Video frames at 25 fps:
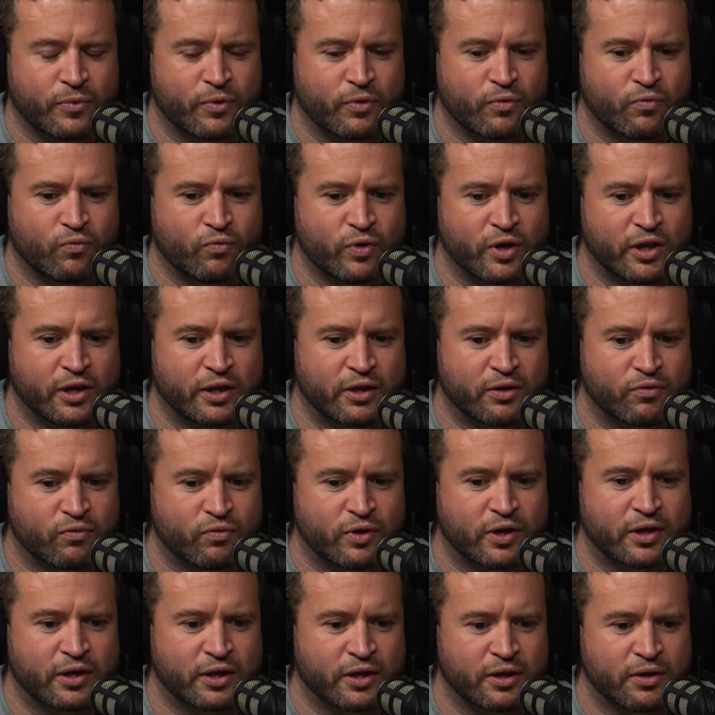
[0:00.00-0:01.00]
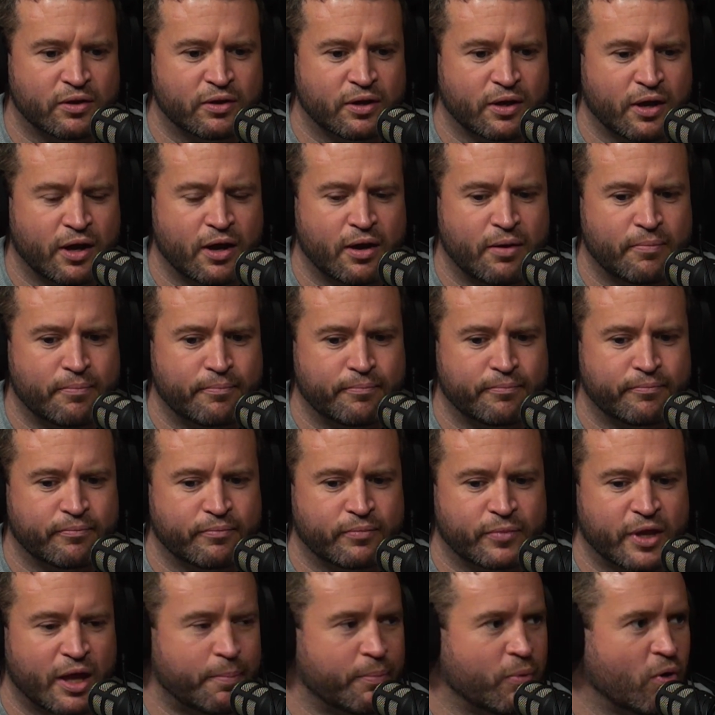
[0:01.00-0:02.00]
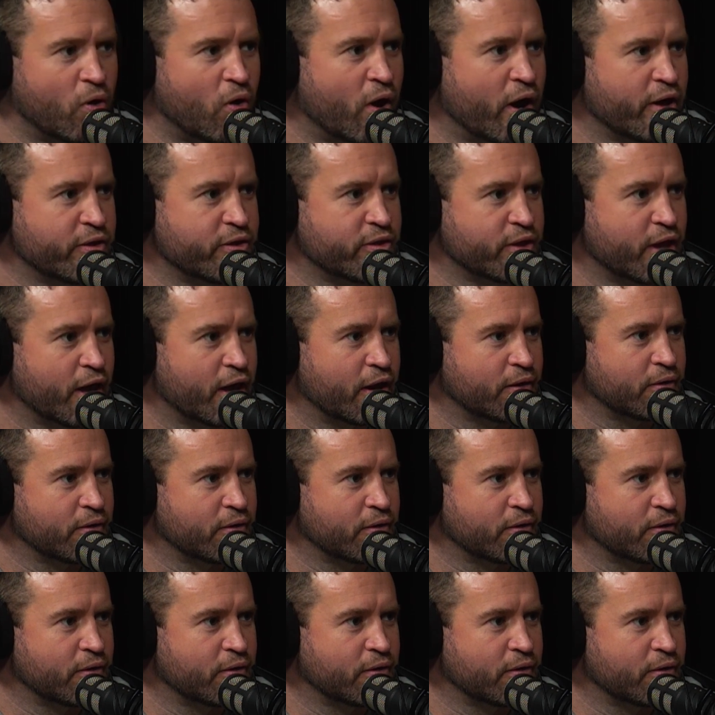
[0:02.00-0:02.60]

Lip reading: really get behind that.